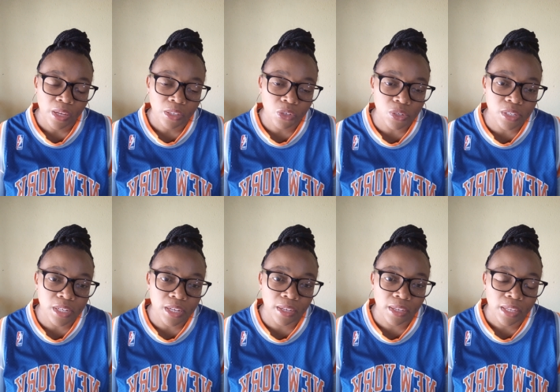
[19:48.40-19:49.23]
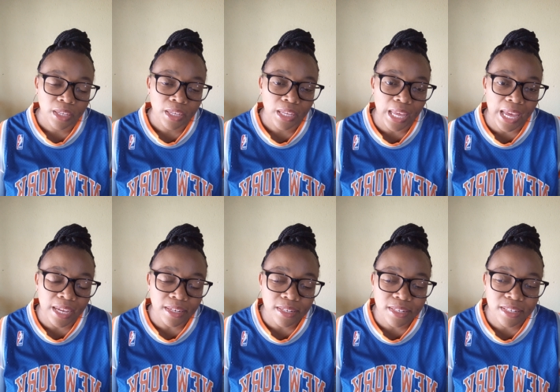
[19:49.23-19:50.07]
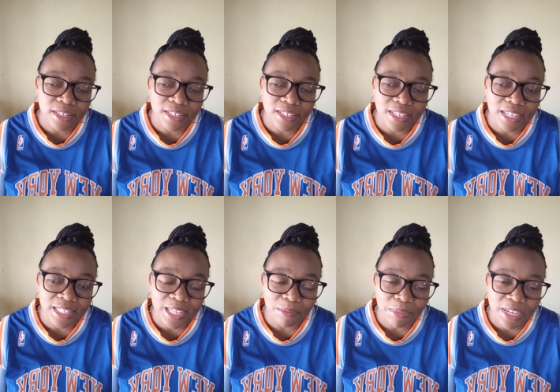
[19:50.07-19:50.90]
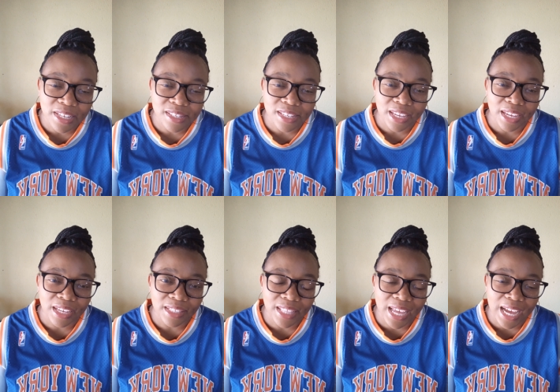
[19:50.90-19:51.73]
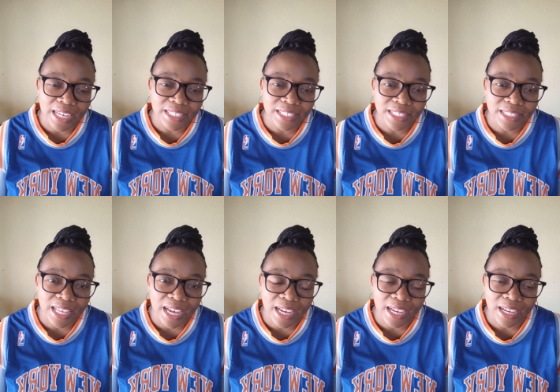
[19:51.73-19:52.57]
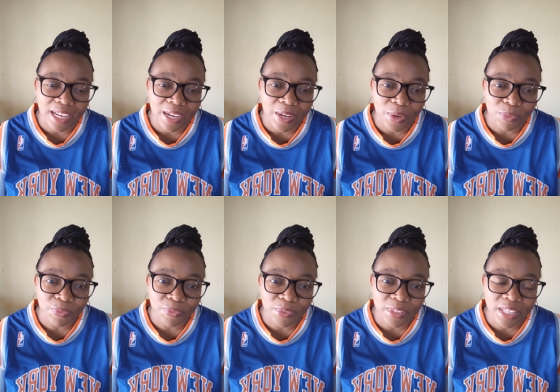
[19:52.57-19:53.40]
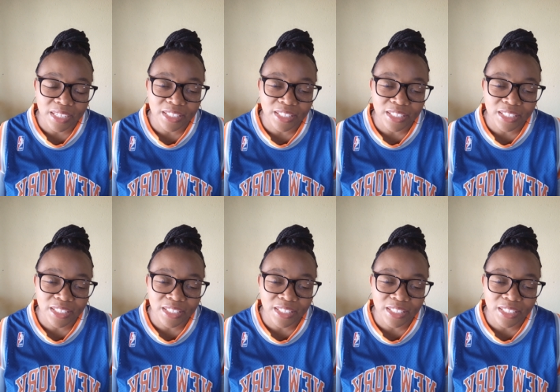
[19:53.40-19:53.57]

you see and it's amazing that the um the,